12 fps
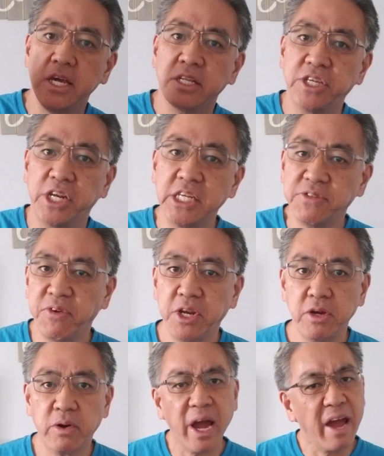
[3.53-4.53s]
Today's
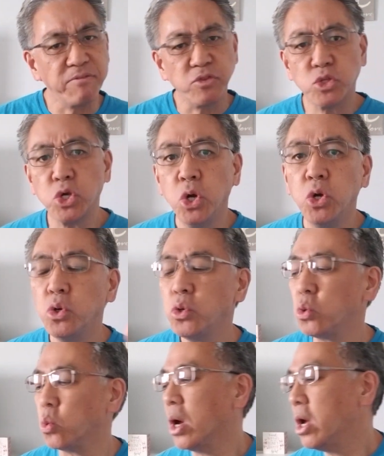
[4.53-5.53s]
video I have
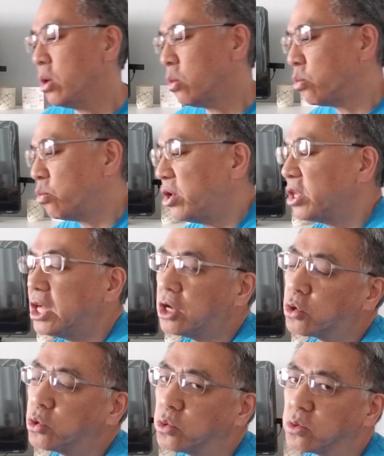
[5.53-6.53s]
two really
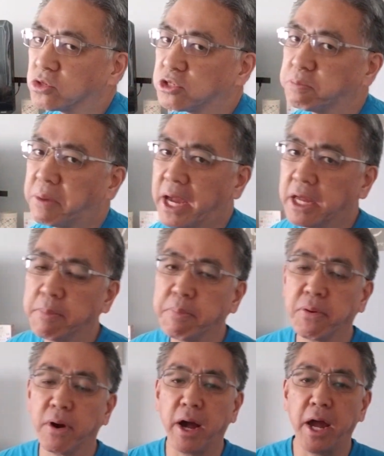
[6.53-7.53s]
cool Spike
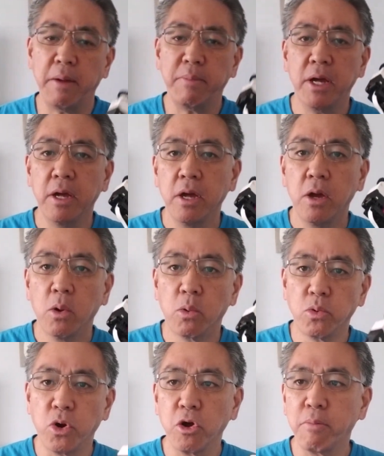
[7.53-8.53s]
Prime
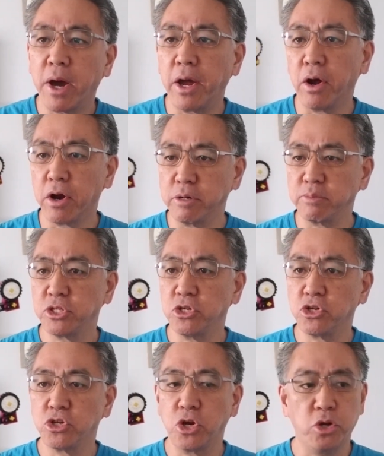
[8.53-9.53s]
robot arms to
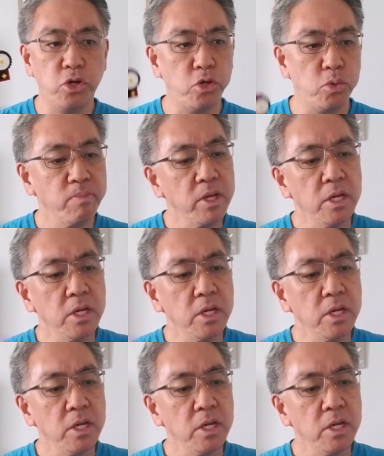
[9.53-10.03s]
show you.